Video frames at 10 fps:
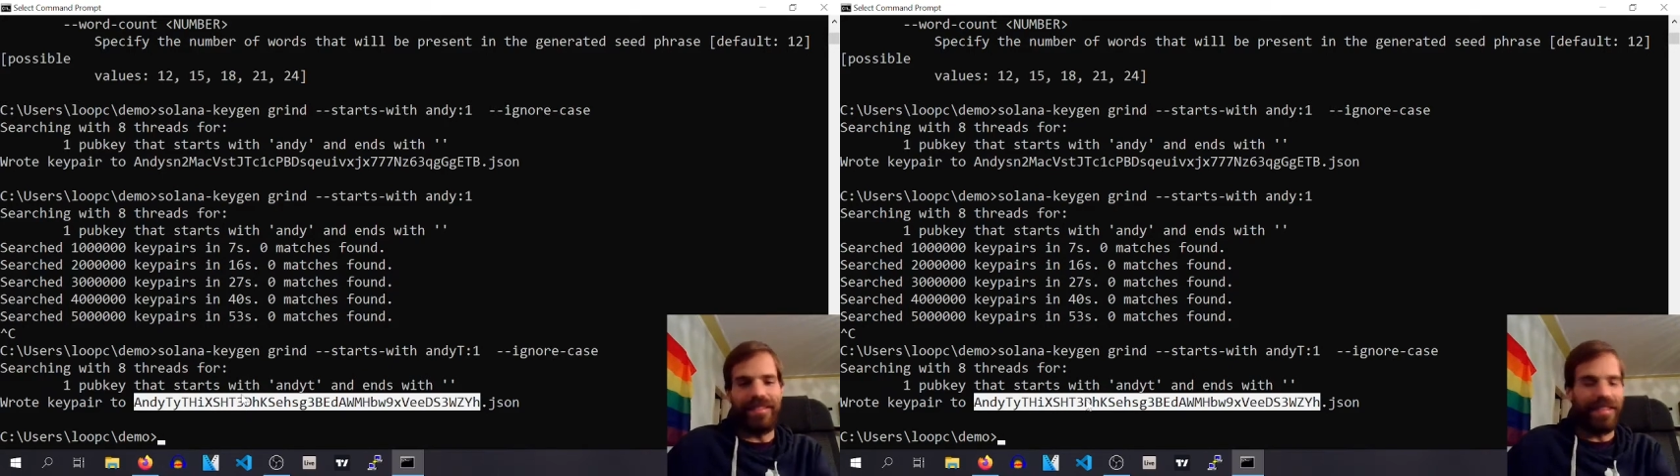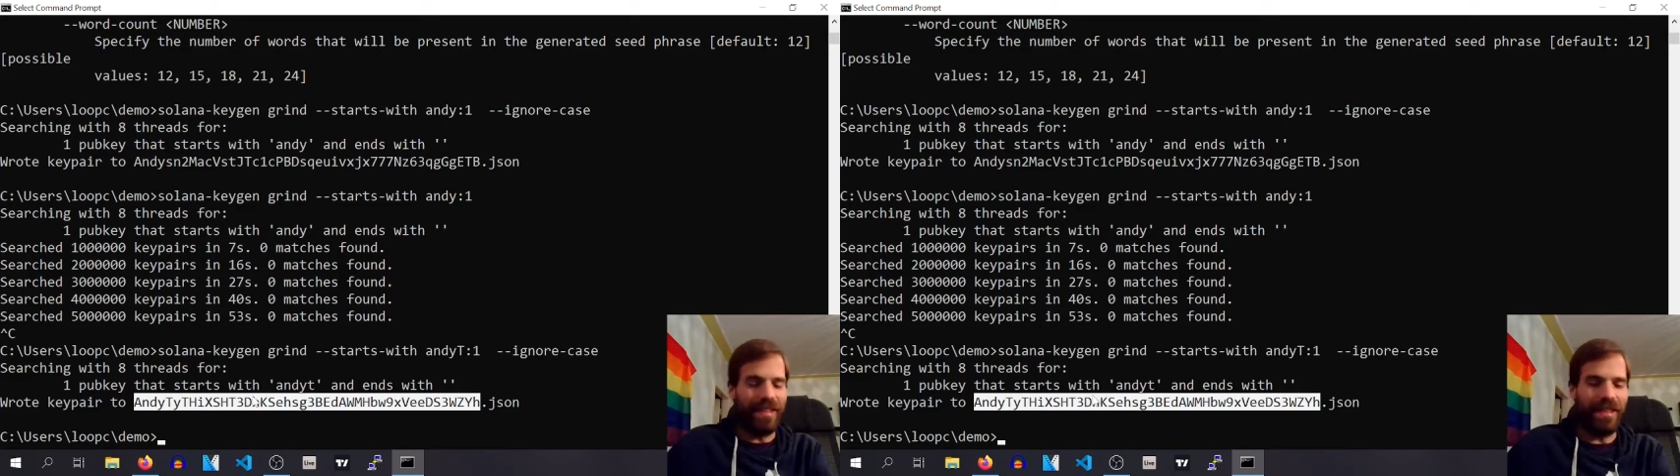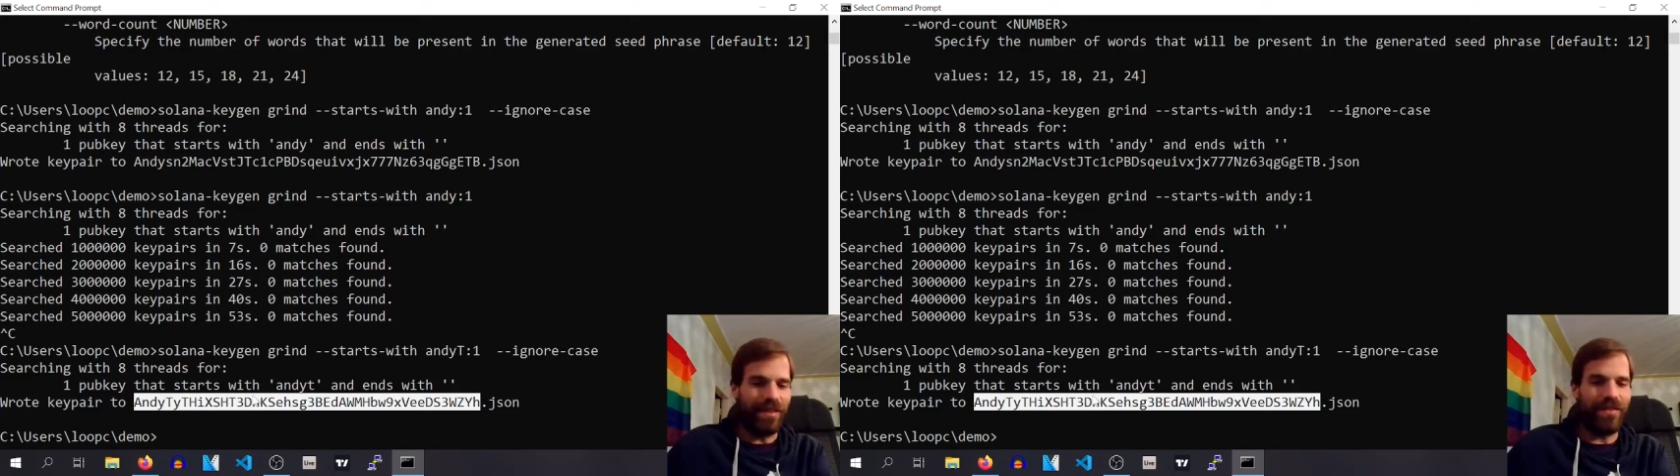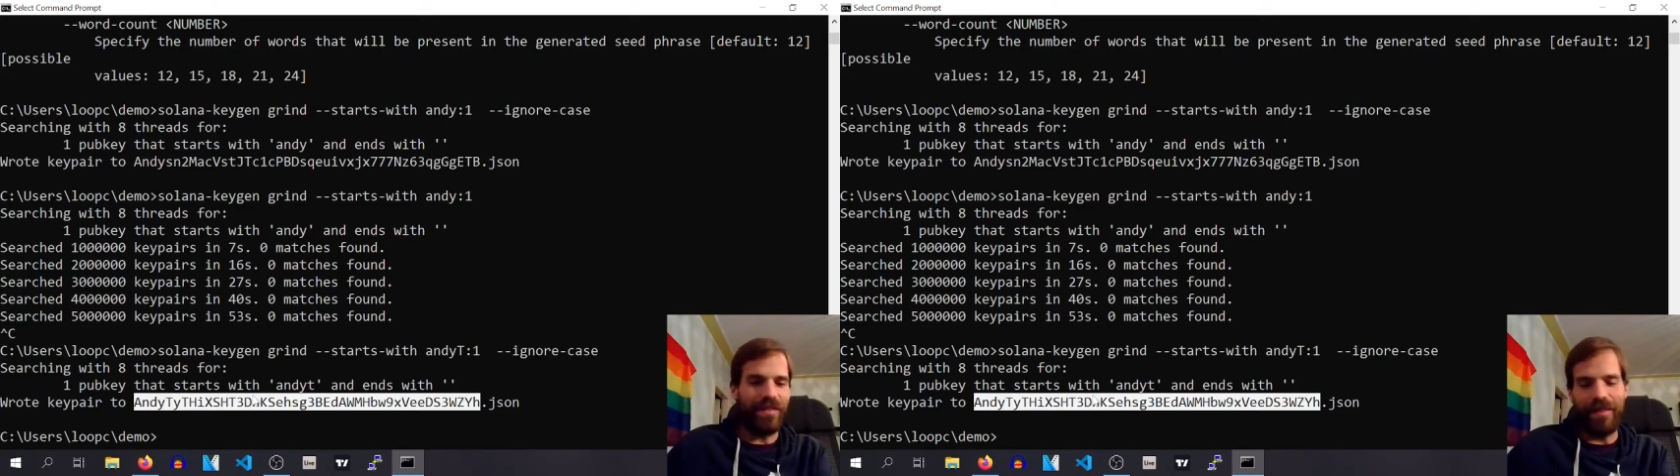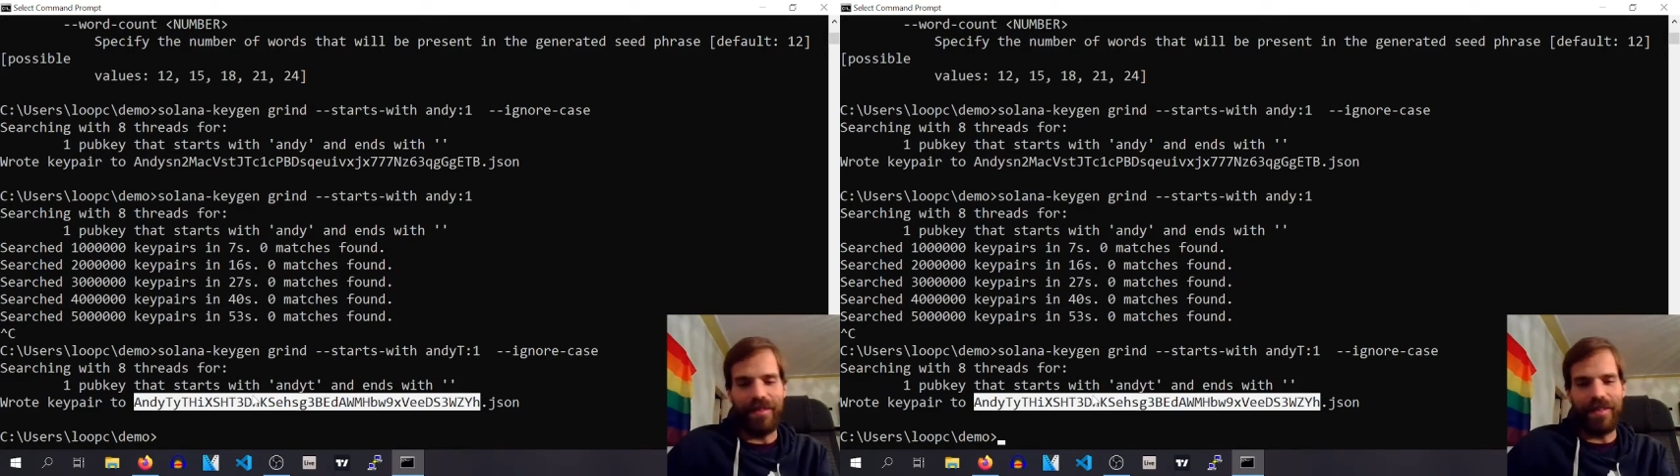you know,
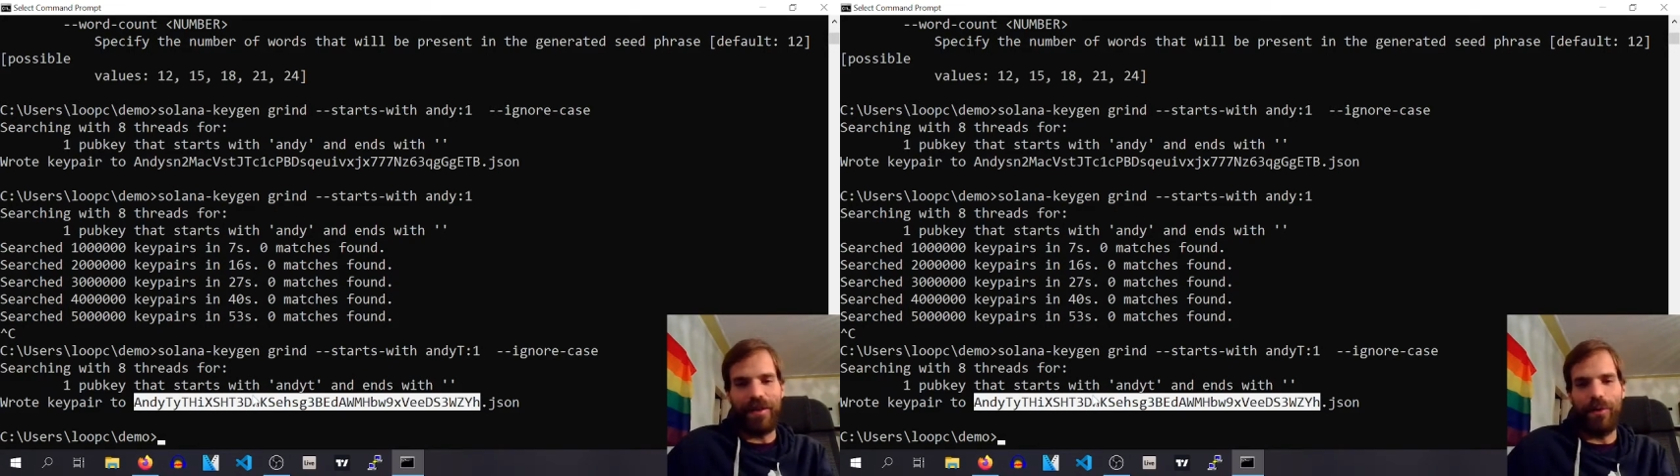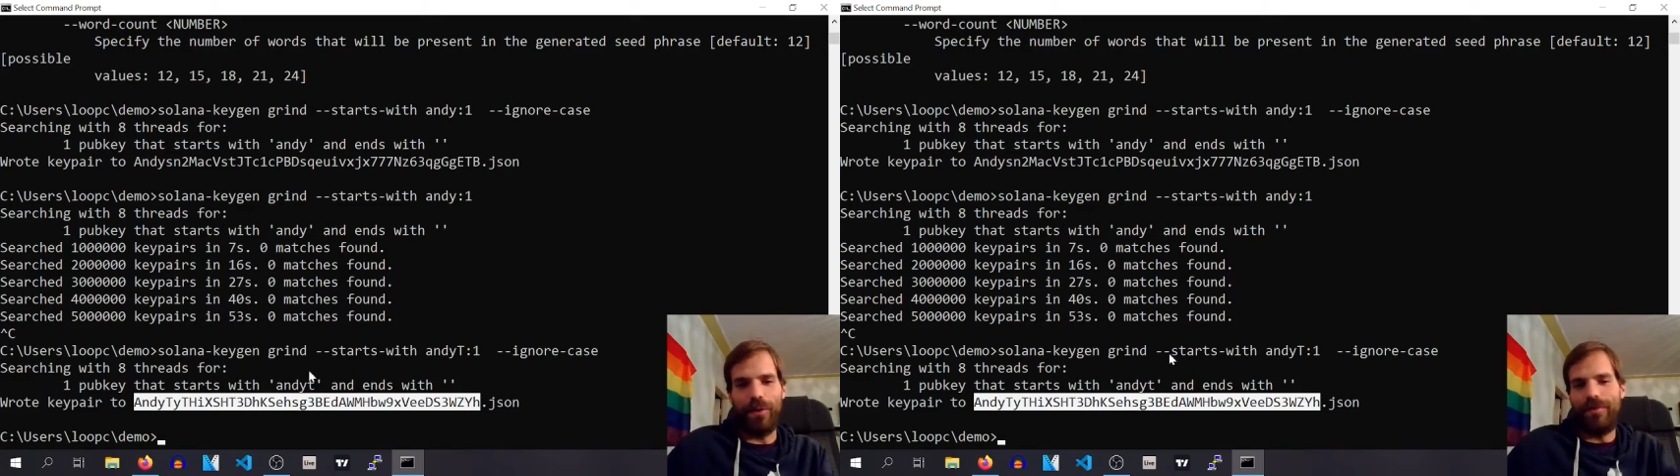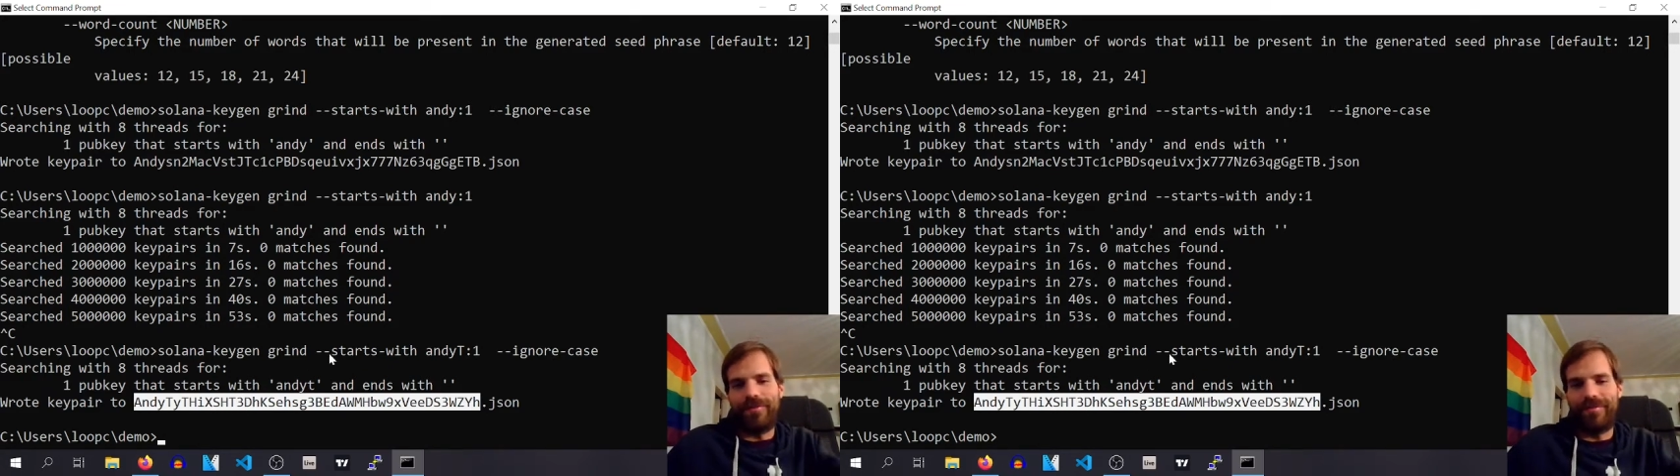eh, the whole,